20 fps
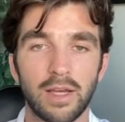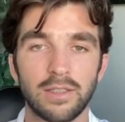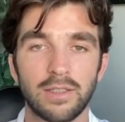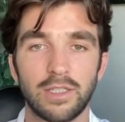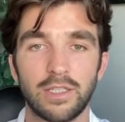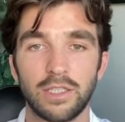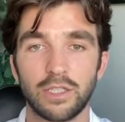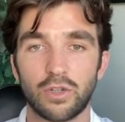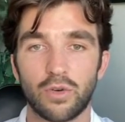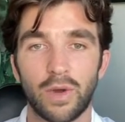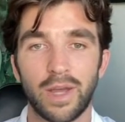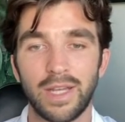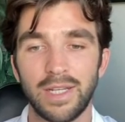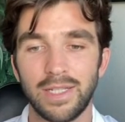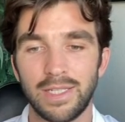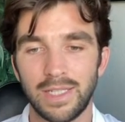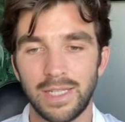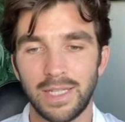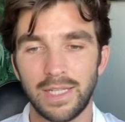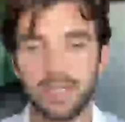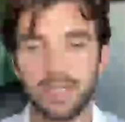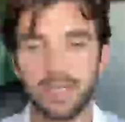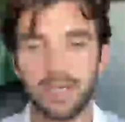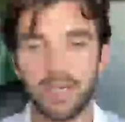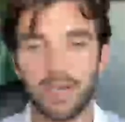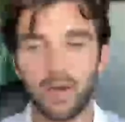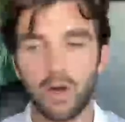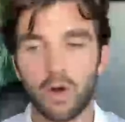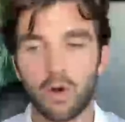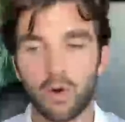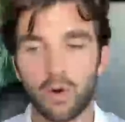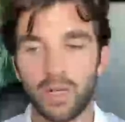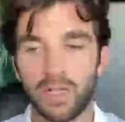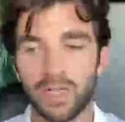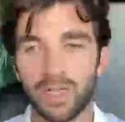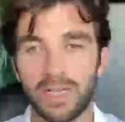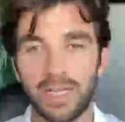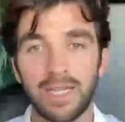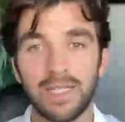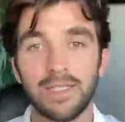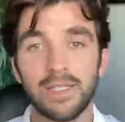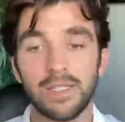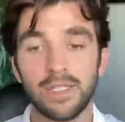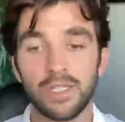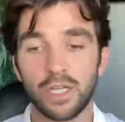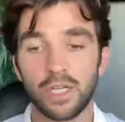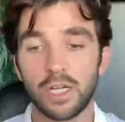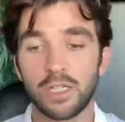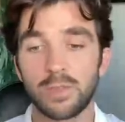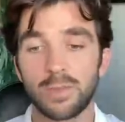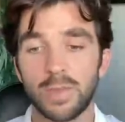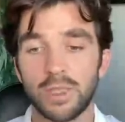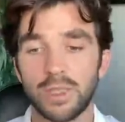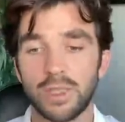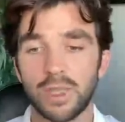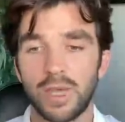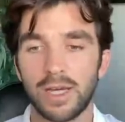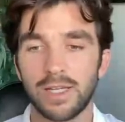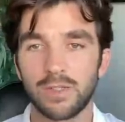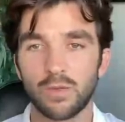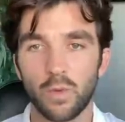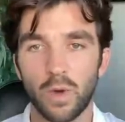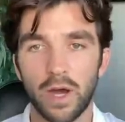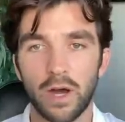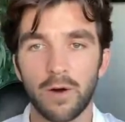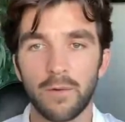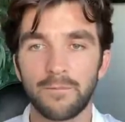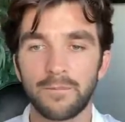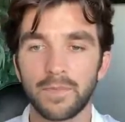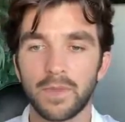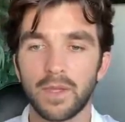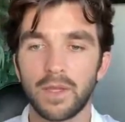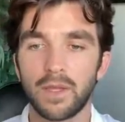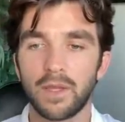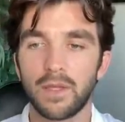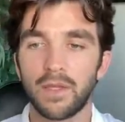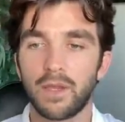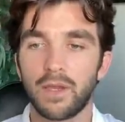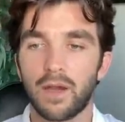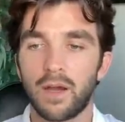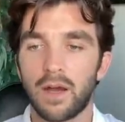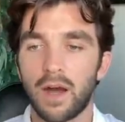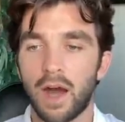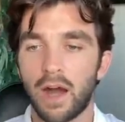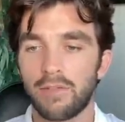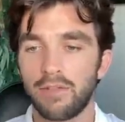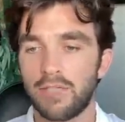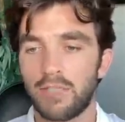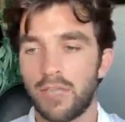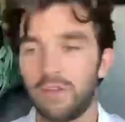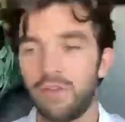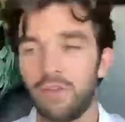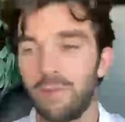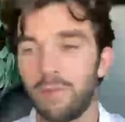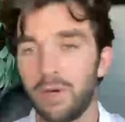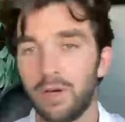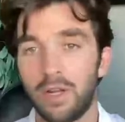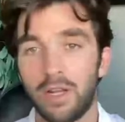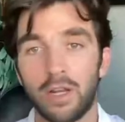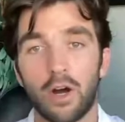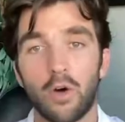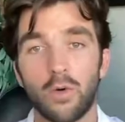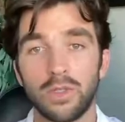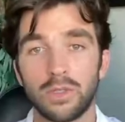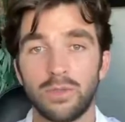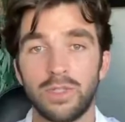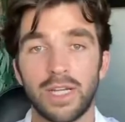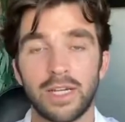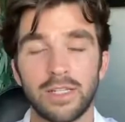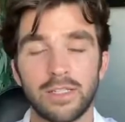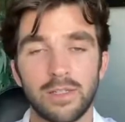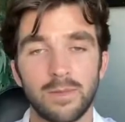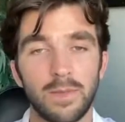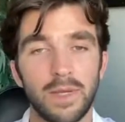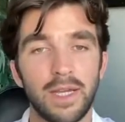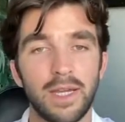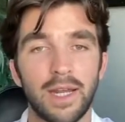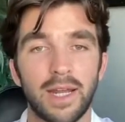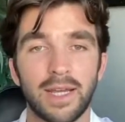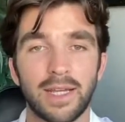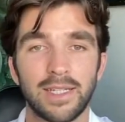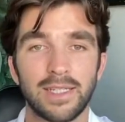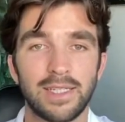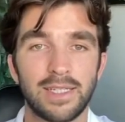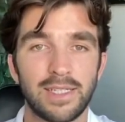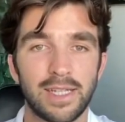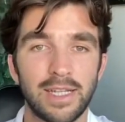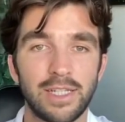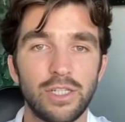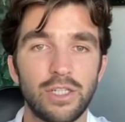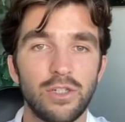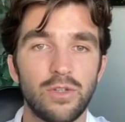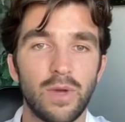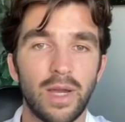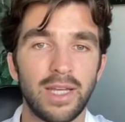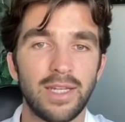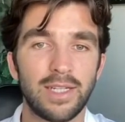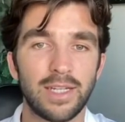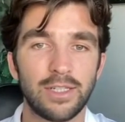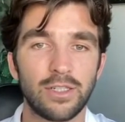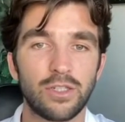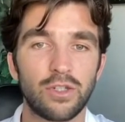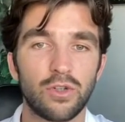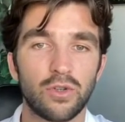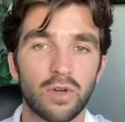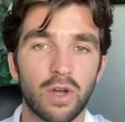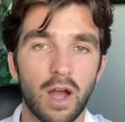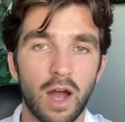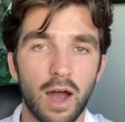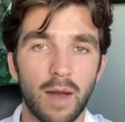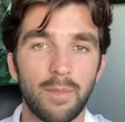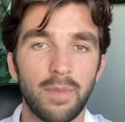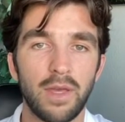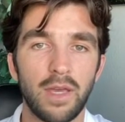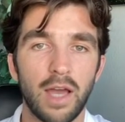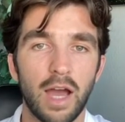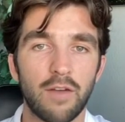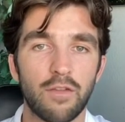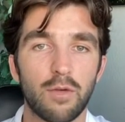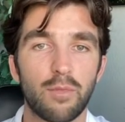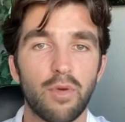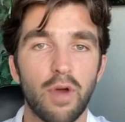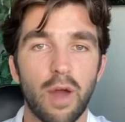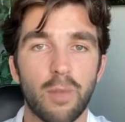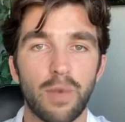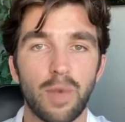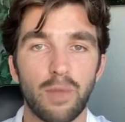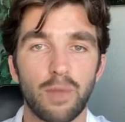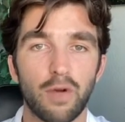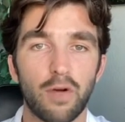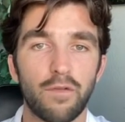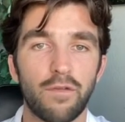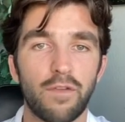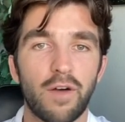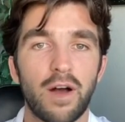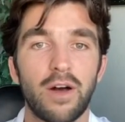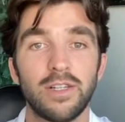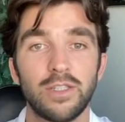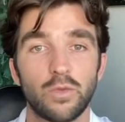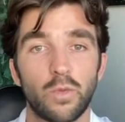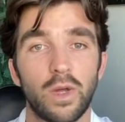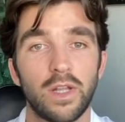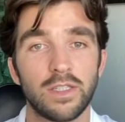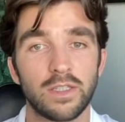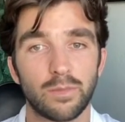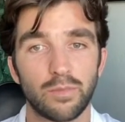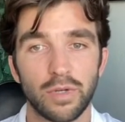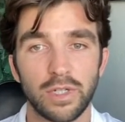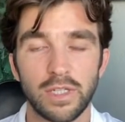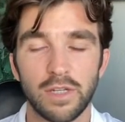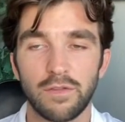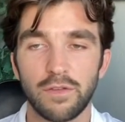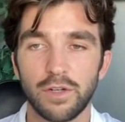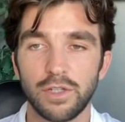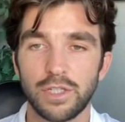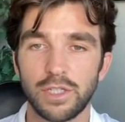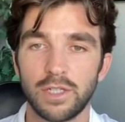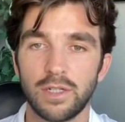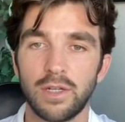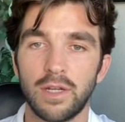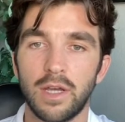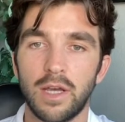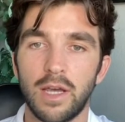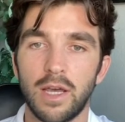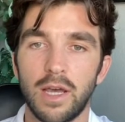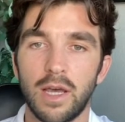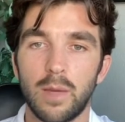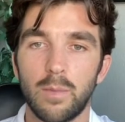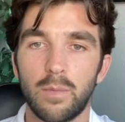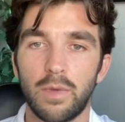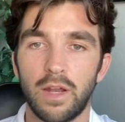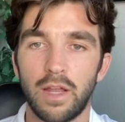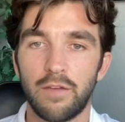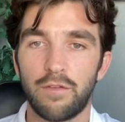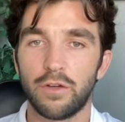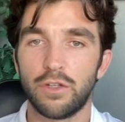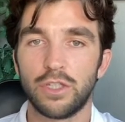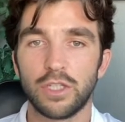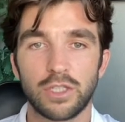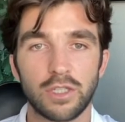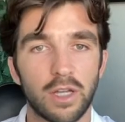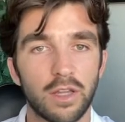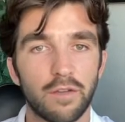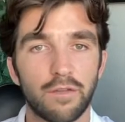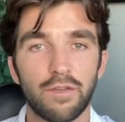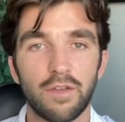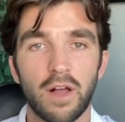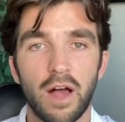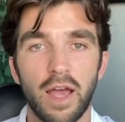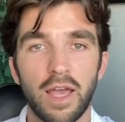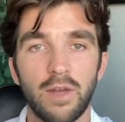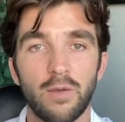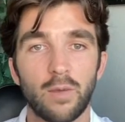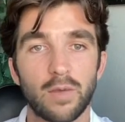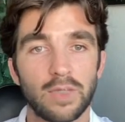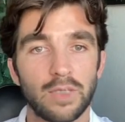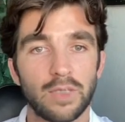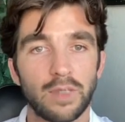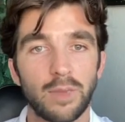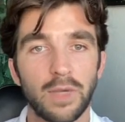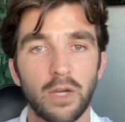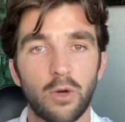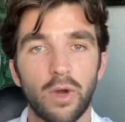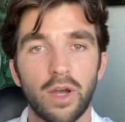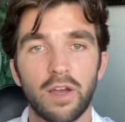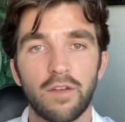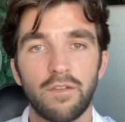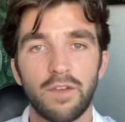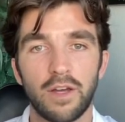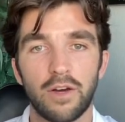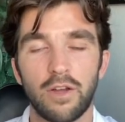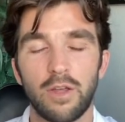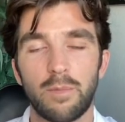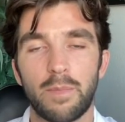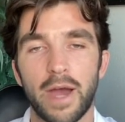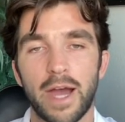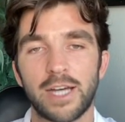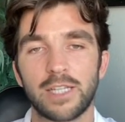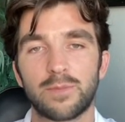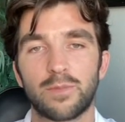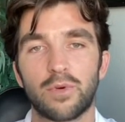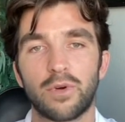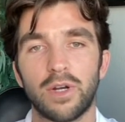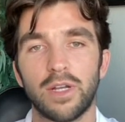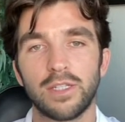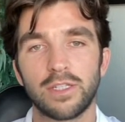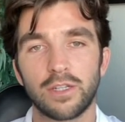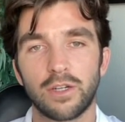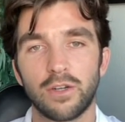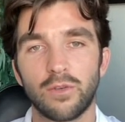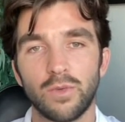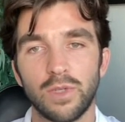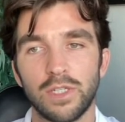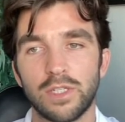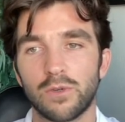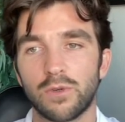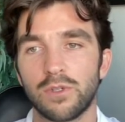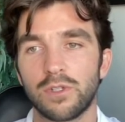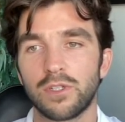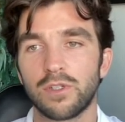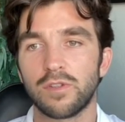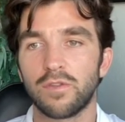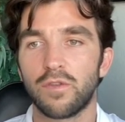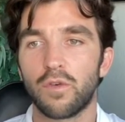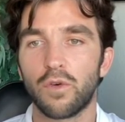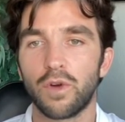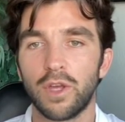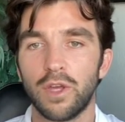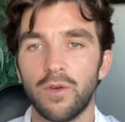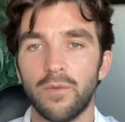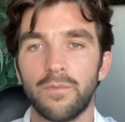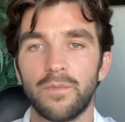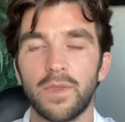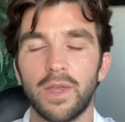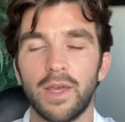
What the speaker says: such as grant deed or any liens and judgments as well. Obviously, you have the ability to always reach out to me and I can send you a digital copy of a property profile as well as a printed version. But if you're just on the fly and want something quick, Fidelity Passport is a good resource for you.